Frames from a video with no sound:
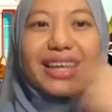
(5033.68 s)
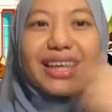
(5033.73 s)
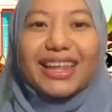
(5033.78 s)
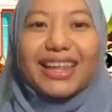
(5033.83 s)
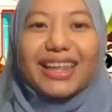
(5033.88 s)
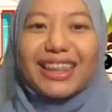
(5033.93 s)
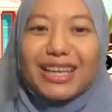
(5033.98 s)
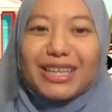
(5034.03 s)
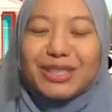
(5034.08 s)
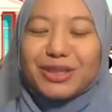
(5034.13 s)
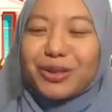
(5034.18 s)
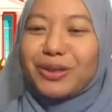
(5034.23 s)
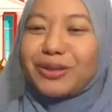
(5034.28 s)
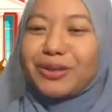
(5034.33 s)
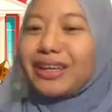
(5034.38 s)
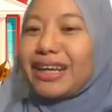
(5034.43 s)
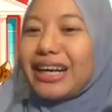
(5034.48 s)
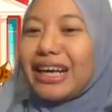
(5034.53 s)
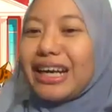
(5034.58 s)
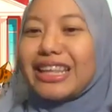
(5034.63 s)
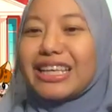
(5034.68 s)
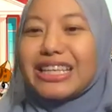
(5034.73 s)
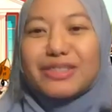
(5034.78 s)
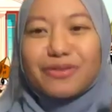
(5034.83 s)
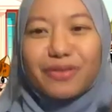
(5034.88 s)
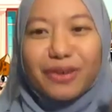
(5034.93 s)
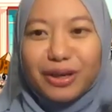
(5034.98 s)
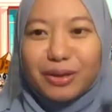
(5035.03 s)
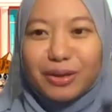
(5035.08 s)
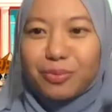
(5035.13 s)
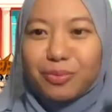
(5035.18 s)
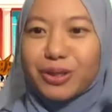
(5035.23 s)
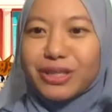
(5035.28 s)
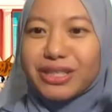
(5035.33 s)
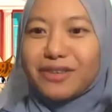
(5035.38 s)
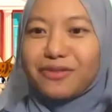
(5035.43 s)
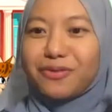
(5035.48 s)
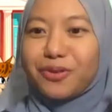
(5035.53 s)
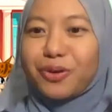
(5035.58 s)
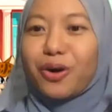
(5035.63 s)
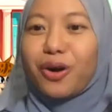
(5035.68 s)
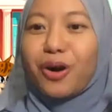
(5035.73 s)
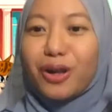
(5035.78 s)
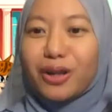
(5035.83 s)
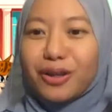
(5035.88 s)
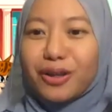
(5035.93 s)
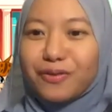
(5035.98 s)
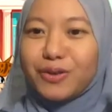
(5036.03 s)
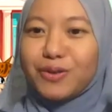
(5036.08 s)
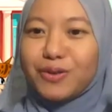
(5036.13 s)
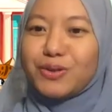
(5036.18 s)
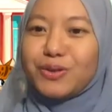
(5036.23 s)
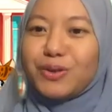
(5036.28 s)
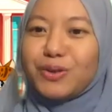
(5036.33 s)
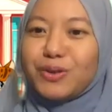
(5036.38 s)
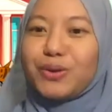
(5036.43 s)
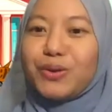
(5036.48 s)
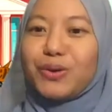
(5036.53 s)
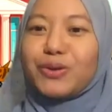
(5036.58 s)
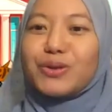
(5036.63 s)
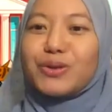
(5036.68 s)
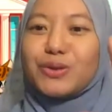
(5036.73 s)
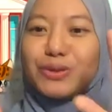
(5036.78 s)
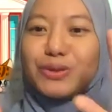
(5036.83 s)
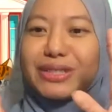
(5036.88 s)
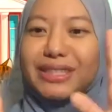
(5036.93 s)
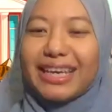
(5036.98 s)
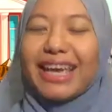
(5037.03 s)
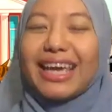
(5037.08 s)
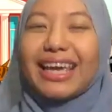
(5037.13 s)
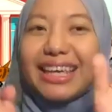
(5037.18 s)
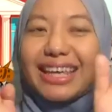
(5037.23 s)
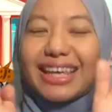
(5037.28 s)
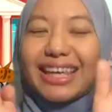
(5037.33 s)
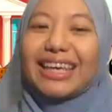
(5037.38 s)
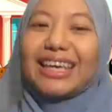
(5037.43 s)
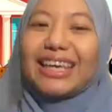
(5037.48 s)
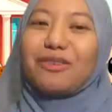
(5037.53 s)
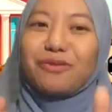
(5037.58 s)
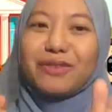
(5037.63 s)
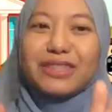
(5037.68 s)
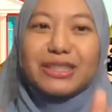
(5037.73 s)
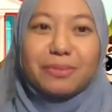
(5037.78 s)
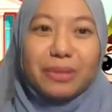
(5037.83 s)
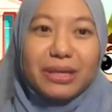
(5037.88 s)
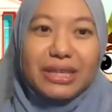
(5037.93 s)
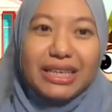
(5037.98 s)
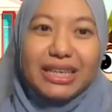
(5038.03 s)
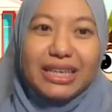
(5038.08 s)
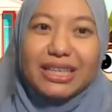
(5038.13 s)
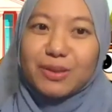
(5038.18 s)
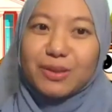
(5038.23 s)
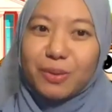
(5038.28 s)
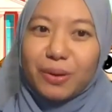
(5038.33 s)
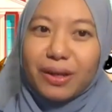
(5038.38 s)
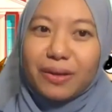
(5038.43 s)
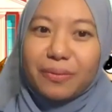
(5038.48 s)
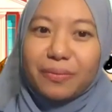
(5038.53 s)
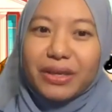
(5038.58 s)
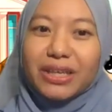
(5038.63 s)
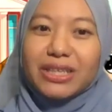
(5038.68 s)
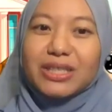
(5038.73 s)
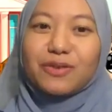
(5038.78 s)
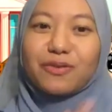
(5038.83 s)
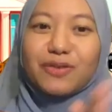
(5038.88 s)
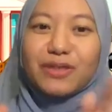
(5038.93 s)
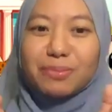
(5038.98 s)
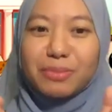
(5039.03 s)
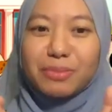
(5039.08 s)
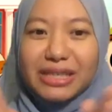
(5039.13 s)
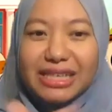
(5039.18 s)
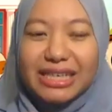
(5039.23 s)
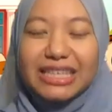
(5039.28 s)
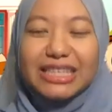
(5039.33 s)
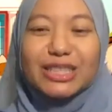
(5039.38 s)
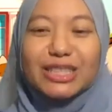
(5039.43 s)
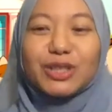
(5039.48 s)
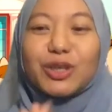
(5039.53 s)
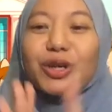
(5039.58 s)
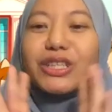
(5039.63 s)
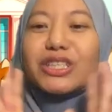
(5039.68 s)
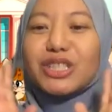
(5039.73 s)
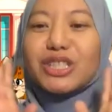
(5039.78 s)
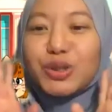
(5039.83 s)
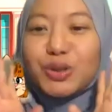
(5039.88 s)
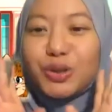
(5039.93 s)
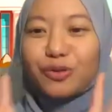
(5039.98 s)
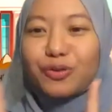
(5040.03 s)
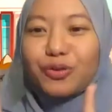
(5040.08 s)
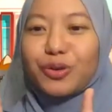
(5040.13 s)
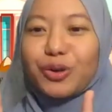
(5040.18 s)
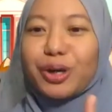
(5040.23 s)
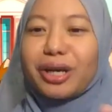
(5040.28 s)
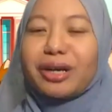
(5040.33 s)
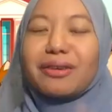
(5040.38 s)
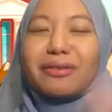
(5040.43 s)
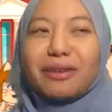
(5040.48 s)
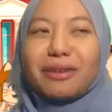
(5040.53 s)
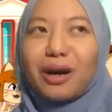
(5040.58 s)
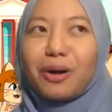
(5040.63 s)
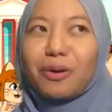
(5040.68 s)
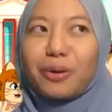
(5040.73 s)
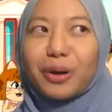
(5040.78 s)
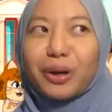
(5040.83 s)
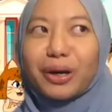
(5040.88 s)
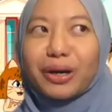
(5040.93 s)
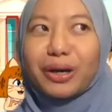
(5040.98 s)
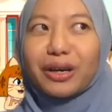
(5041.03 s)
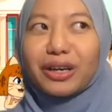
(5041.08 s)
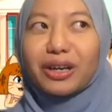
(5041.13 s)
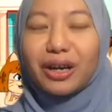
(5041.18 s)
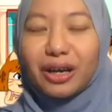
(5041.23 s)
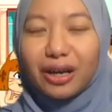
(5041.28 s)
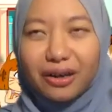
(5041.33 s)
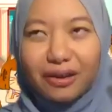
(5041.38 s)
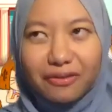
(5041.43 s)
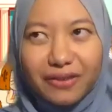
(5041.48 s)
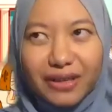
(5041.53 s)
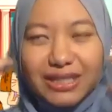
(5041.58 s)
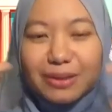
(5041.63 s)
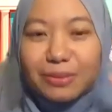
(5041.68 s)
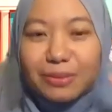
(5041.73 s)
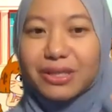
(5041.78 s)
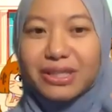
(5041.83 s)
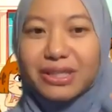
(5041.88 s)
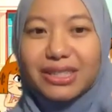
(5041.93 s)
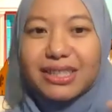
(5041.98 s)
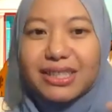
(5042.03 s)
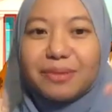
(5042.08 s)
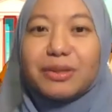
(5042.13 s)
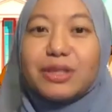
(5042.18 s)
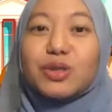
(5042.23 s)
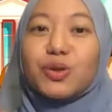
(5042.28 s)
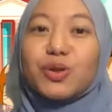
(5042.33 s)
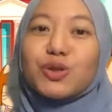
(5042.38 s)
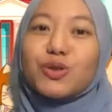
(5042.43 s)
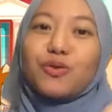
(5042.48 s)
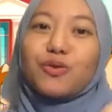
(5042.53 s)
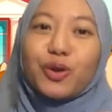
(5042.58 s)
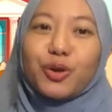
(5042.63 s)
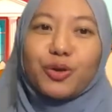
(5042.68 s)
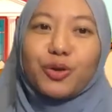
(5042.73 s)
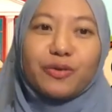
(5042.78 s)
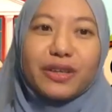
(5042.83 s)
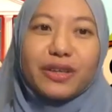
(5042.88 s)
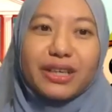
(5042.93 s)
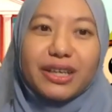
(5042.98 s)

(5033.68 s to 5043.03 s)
That's all. And I think it's very important for all of you to know to take in vitamin D as well. So, vitamin D is not just good for our uh, vascular system, it's also for COVID